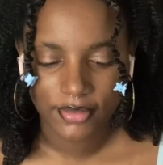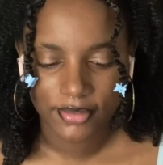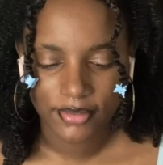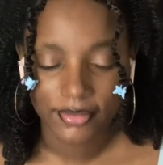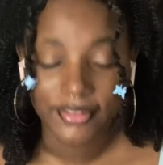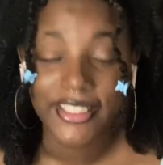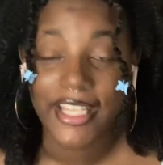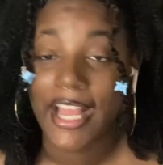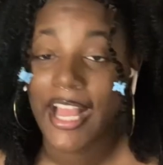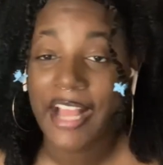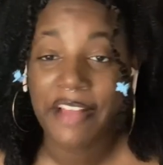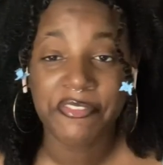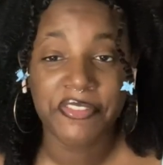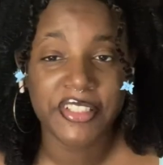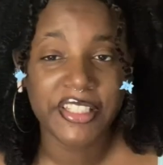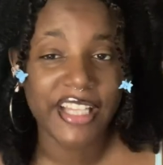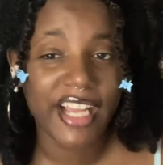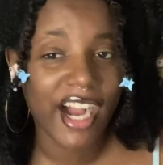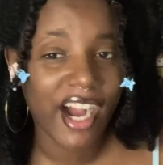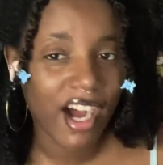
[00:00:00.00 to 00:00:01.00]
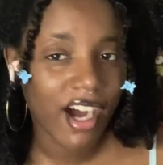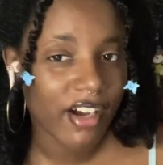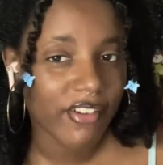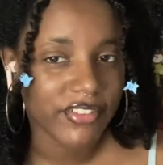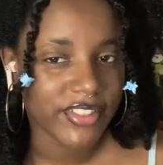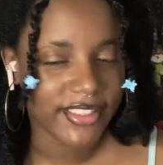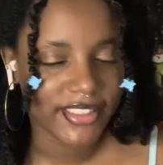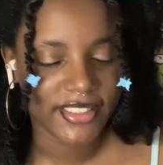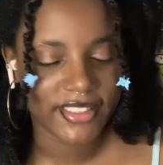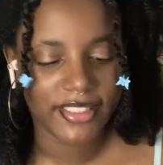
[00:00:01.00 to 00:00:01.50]
Daphne,
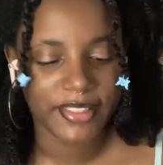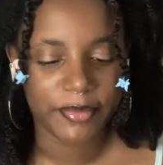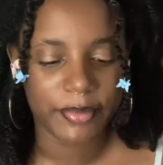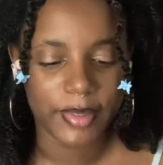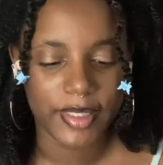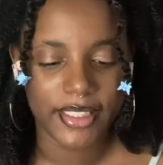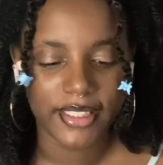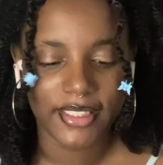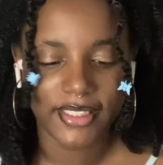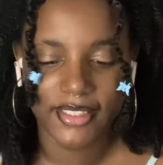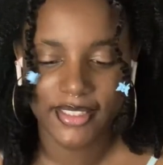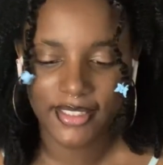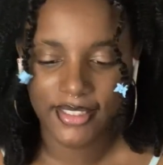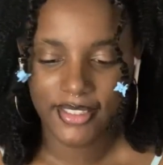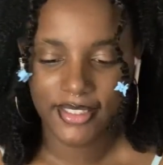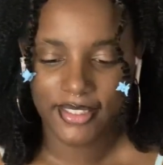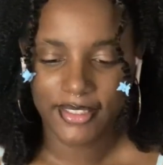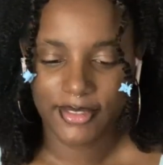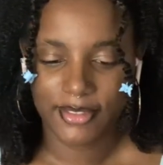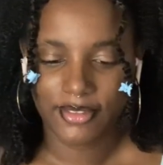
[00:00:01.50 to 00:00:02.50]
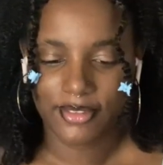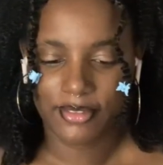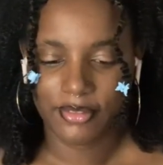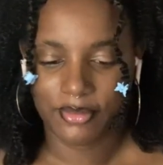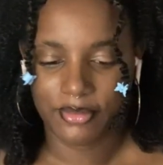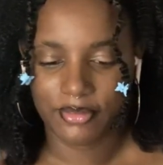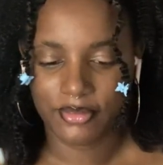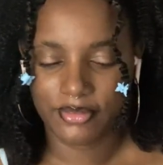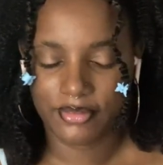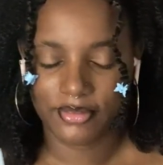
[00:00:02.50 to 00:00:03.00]
obviously, but
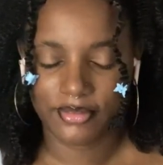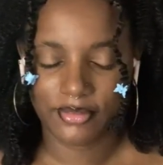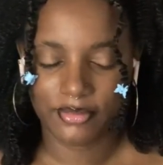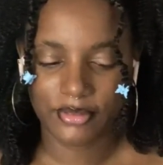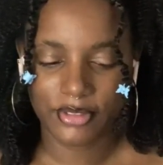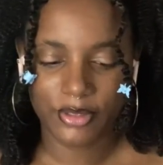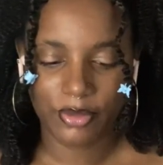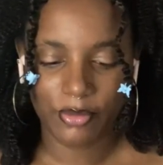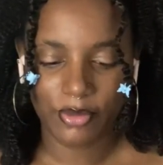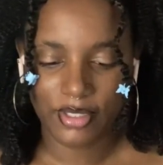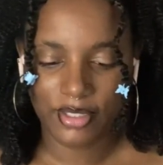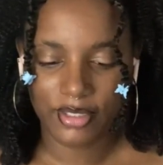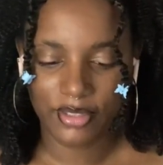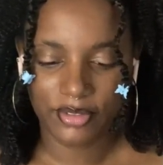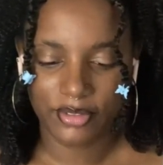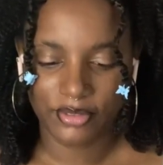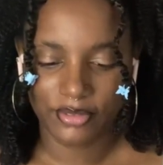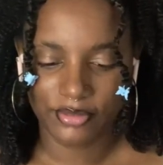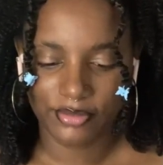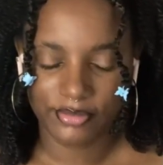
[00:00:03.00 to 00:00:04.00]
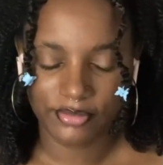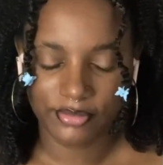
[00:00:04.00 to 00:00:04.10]
what's going on?